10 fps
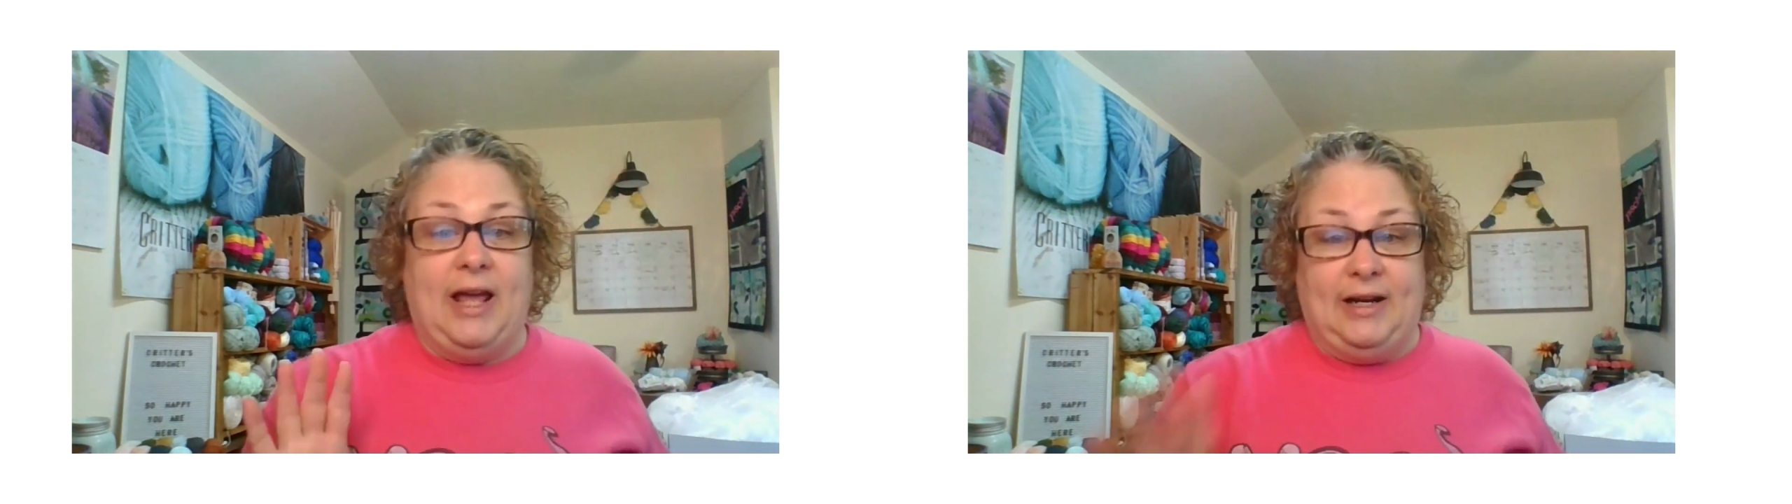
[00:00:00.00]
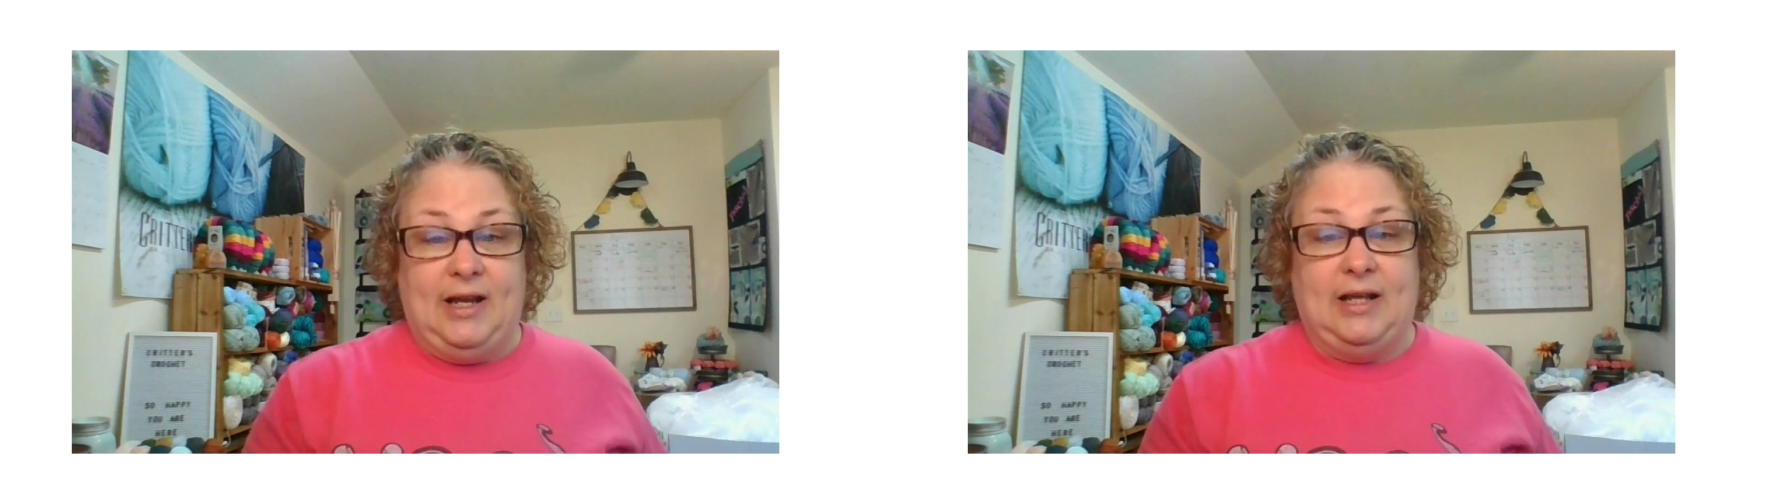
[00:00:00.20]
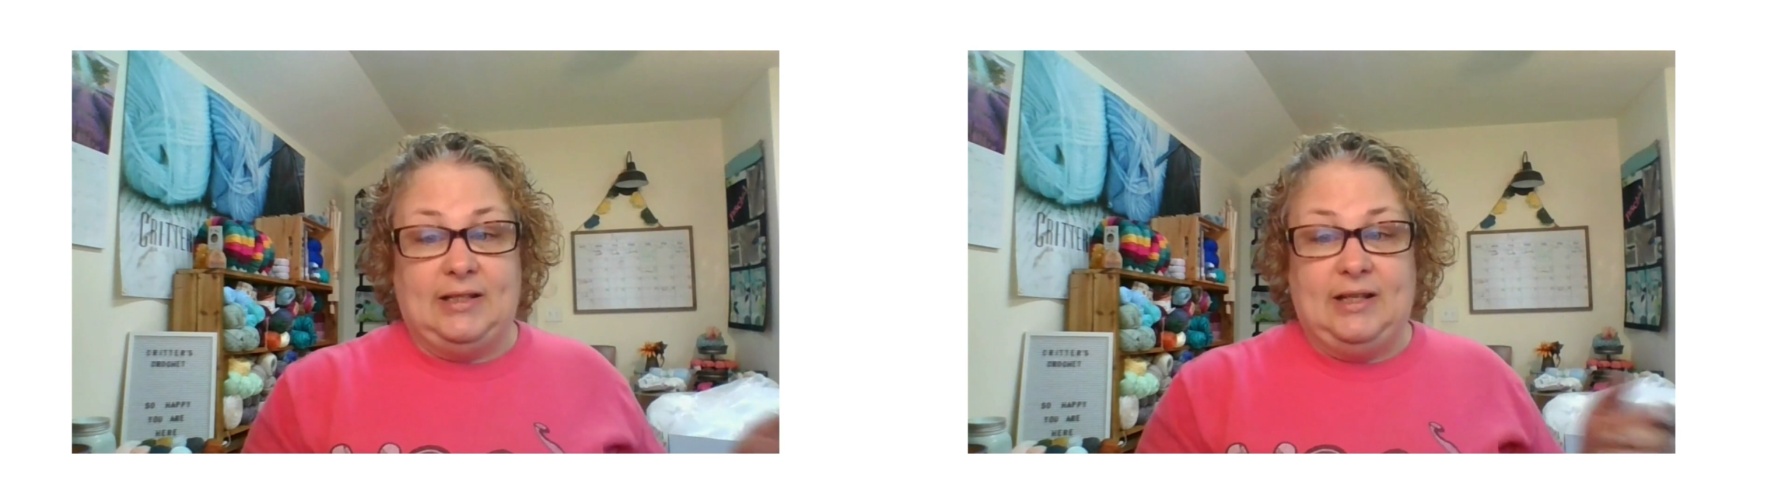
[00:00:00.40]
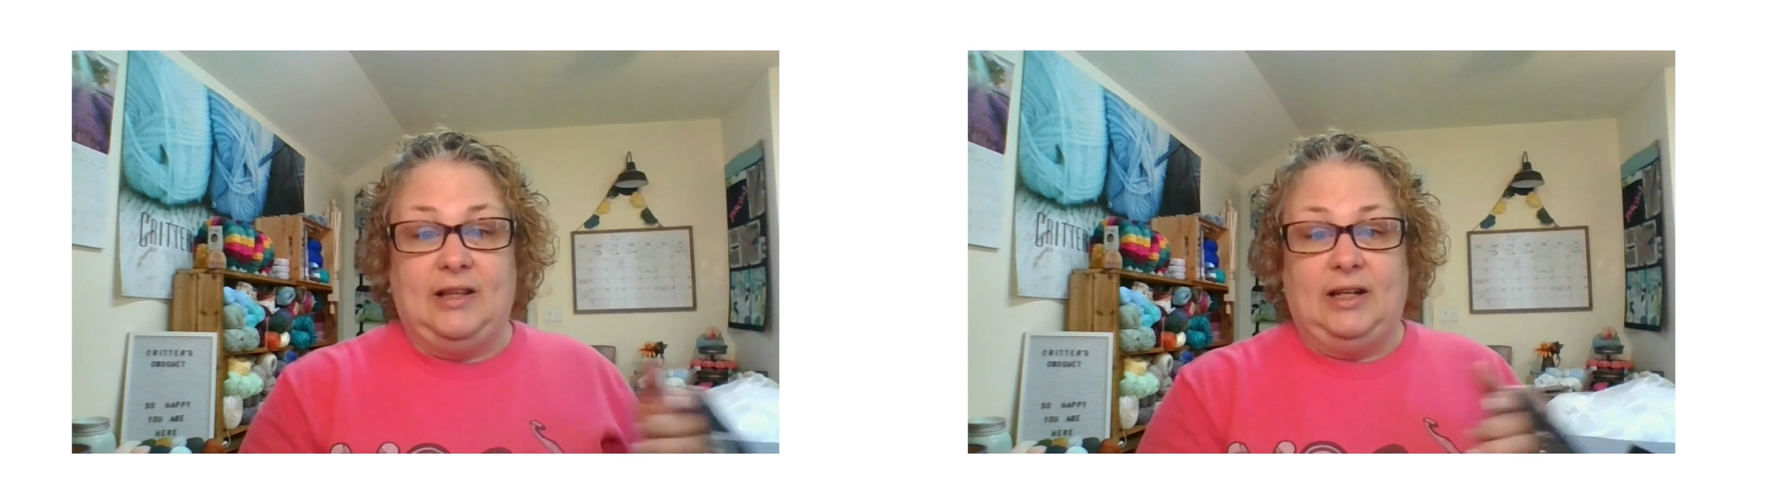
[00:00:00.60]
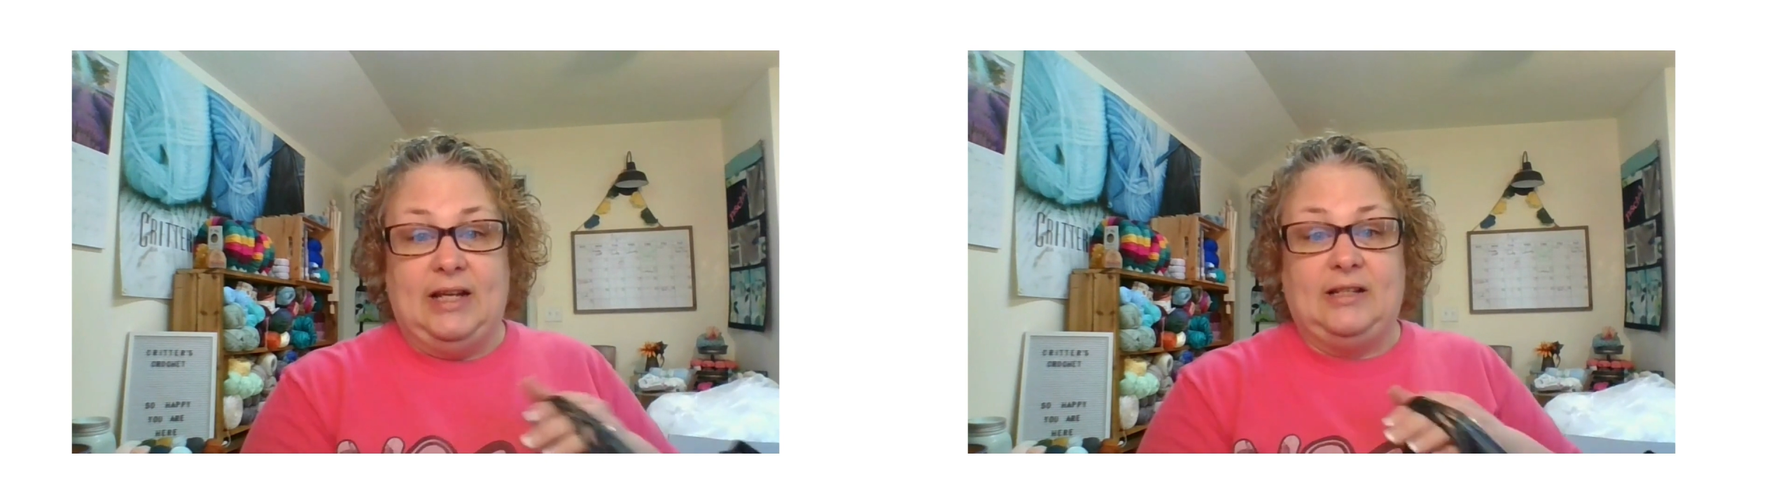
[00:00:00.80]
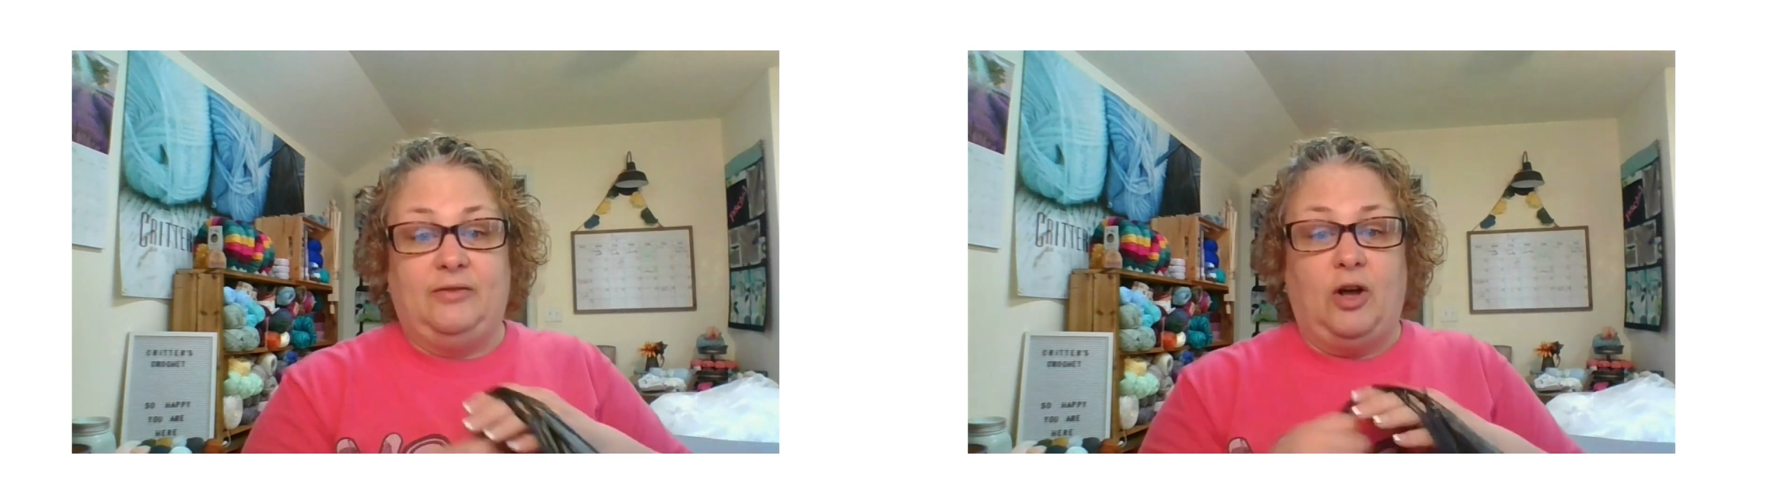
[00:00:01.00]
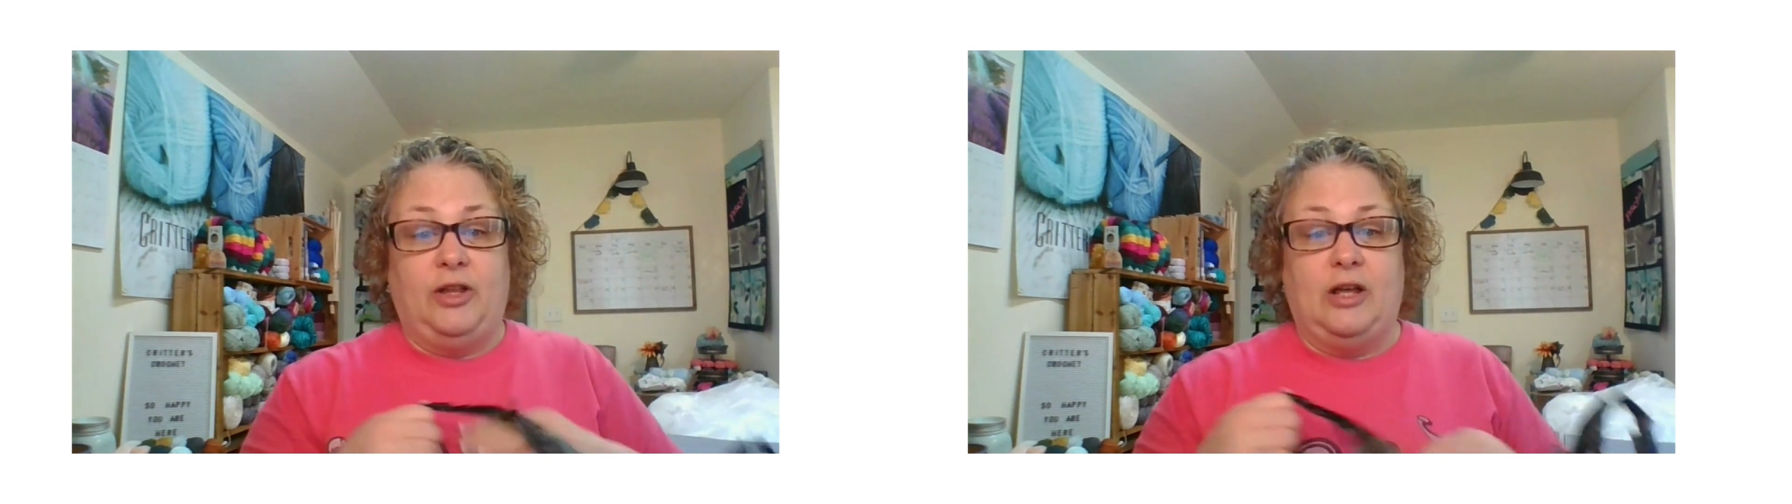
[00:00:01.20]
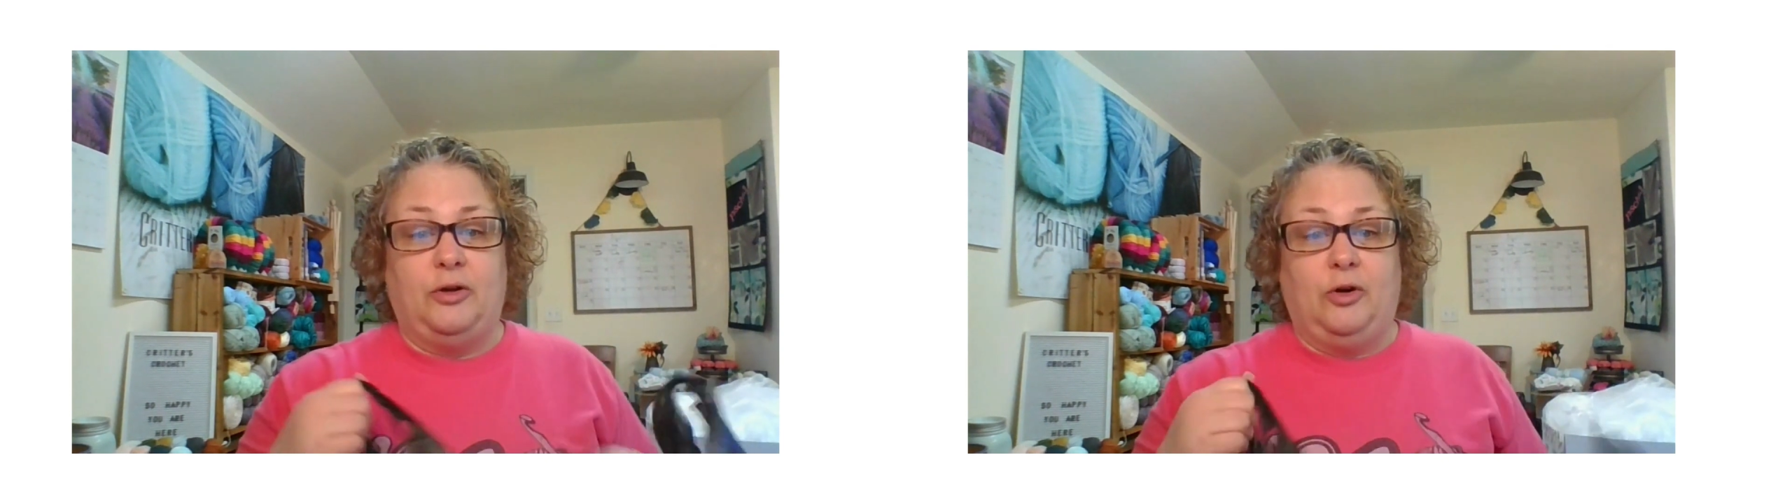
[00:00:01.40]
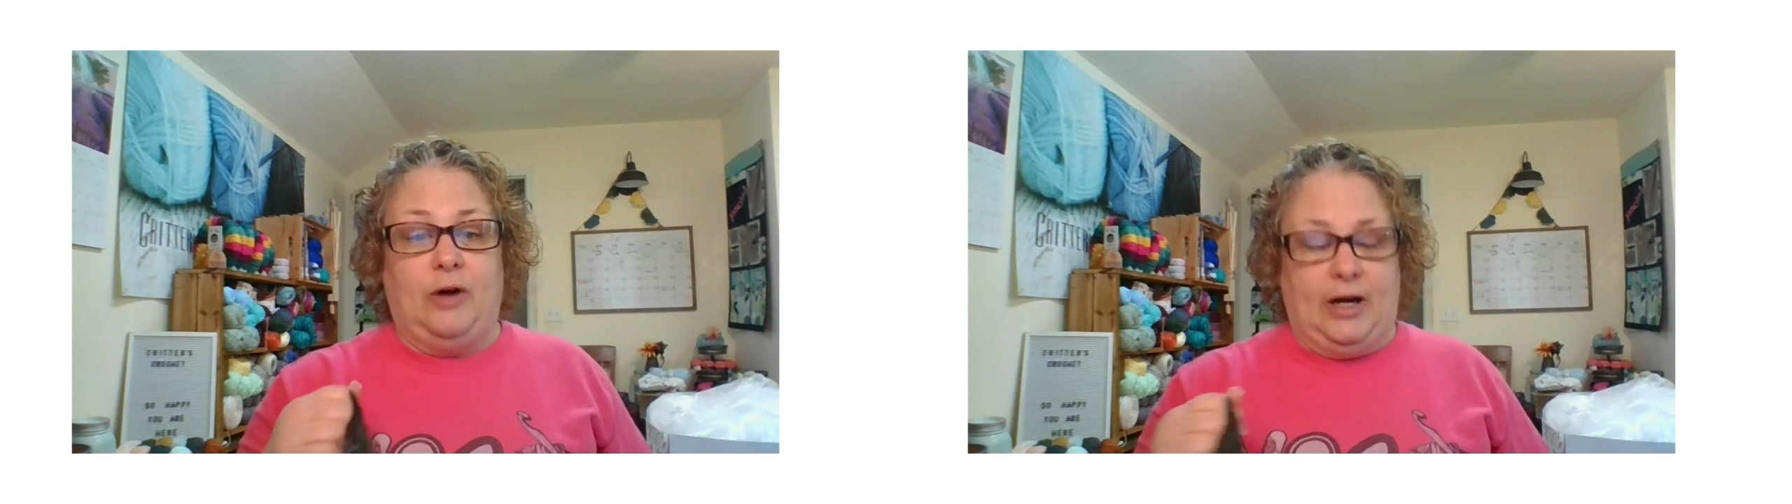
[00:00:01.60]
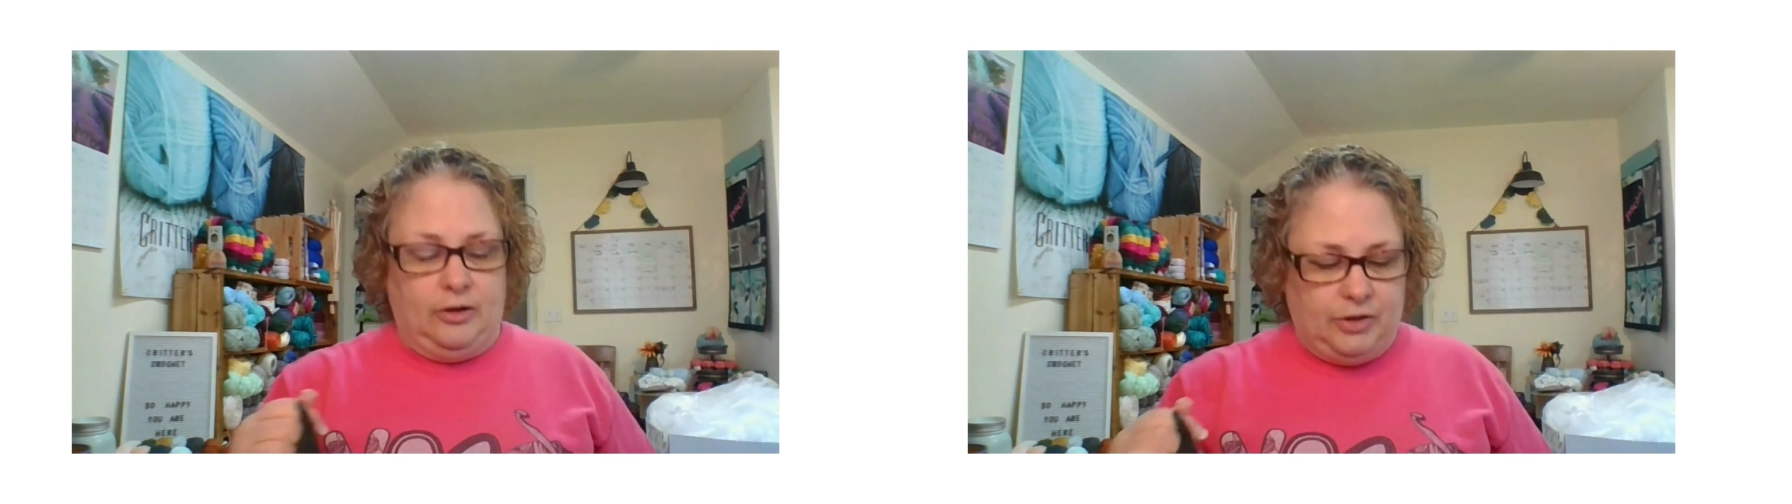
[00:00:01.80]
and it's in the list of all the other
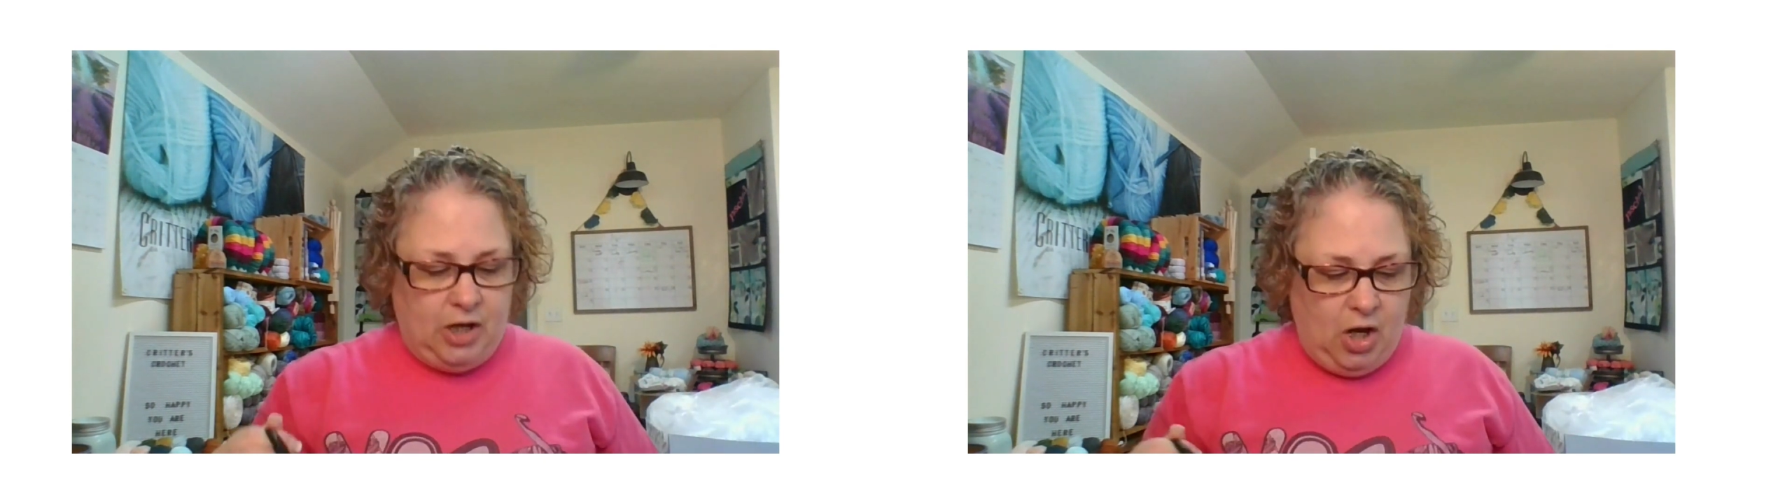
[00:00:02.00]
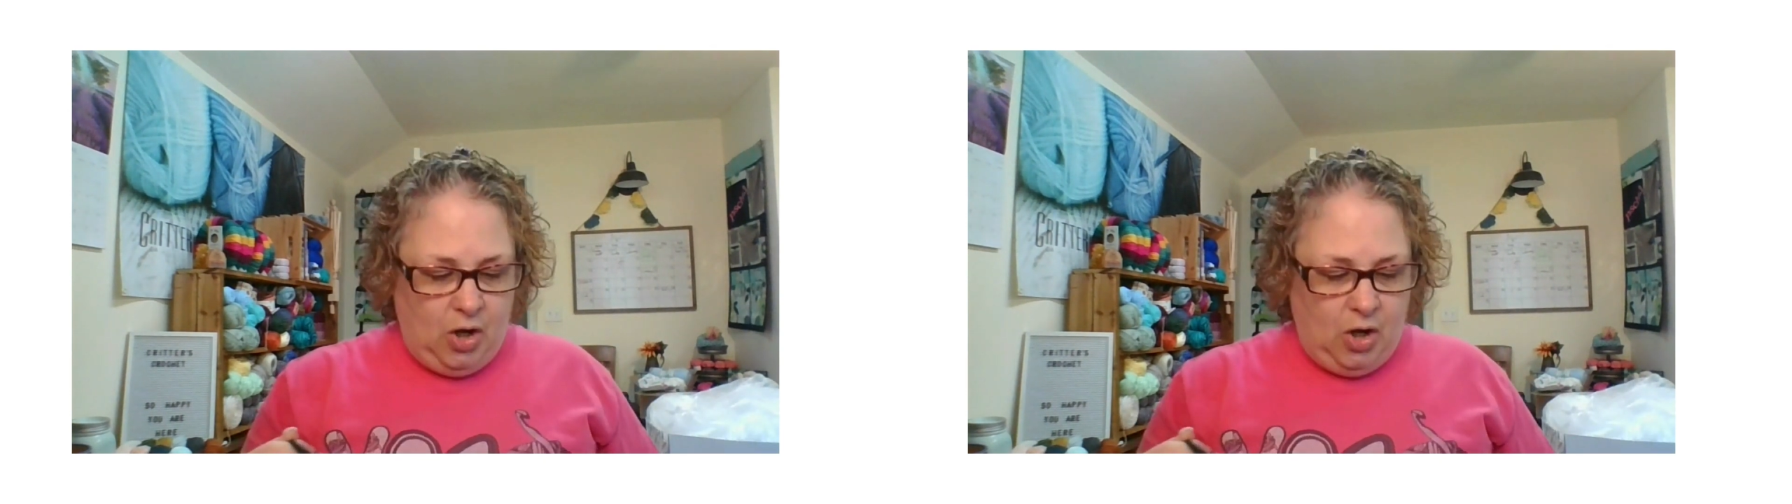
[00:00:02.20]
creators.